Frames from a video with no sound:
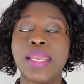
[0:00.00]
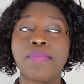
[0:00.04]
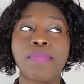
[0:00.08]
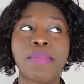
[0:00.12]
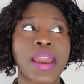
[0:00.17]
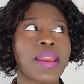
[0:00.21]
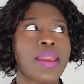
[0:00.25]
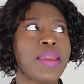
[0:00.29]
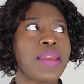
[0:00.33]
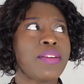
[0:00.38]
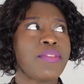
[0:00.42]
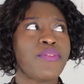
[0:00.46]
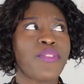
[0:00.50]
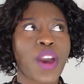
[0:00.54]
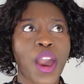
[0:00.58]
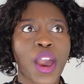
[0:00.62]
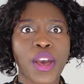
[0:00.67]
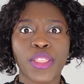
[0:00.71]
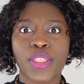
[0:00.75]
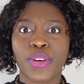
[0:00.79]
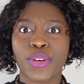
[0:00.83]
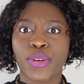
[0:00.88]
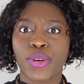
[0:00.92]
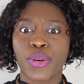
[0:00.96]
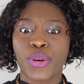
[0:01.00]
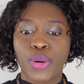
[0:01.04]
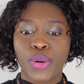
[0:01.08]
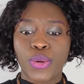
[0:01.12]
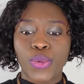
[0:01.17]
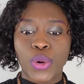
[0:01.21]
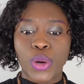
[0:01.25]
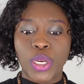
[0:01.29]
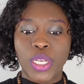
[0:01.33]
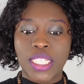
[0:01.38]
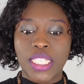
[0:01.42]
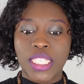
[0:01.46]
My father
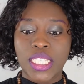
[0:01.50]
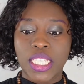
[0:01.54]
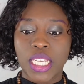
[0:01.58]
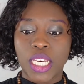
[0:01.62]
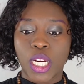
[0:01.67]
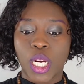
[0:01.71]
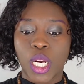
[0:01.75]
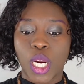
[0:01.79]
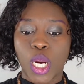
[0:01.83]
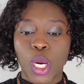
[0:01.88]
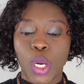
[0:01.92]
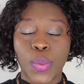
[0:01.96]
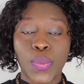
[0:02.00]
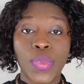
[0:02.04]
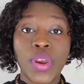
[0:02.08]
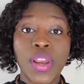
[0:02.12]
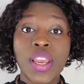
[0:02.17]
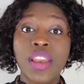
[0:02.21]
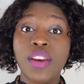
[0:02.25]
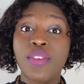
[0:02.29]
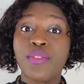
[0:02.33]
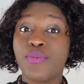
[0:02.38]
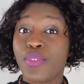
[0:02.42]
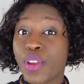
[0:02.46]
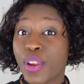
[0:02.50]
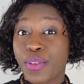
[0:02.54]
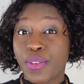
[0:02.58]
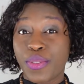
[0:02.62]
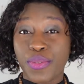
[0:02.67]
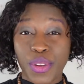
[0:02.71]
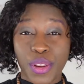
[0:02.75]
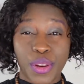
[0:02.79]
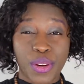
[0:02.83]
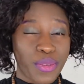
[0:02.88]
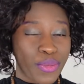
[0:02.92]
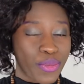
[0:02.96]
was very,
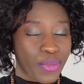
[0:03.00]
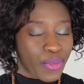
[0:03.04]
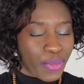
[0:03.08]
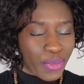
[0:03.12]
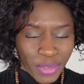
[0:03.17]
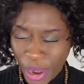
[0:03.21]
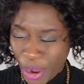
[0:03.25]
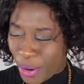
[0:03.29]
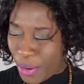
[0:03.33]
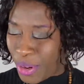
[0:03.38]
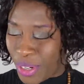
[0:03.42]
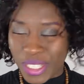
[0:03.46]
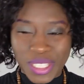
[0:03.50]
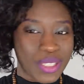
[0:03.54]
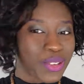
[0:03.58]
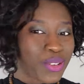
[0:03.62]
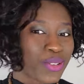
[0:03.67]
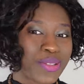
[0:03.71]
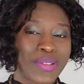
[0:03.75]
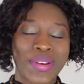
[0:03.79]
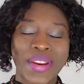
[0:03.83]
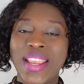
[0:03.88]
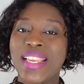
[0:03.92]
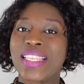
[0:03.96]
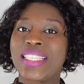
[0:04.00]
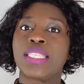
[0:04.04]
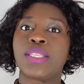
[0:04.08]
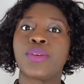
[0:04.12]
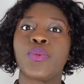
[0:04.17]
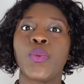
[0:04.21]
very, very strict.